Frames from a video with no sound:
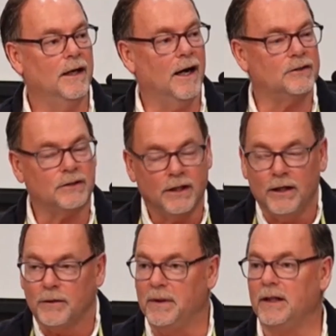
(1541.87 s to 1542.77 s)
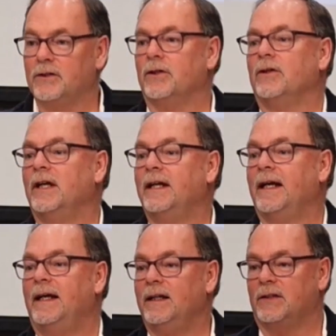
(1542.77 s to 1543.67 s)
us being turned into
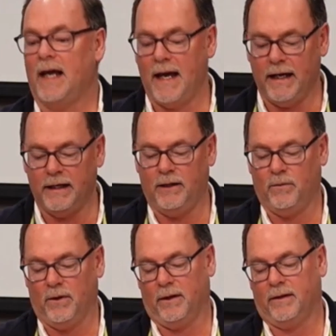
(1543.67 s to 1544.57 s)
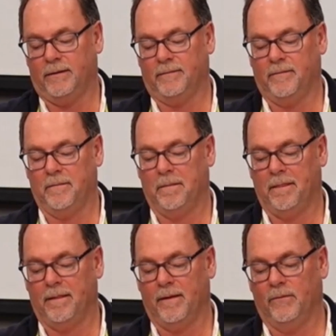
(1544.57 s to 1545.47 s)
His handiwork,
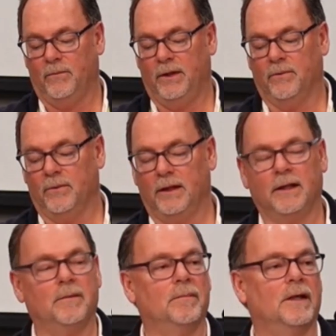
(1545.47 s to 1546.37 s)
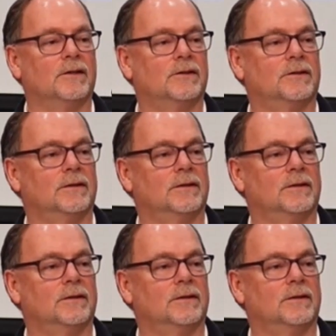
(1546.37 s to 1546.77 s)
we really miss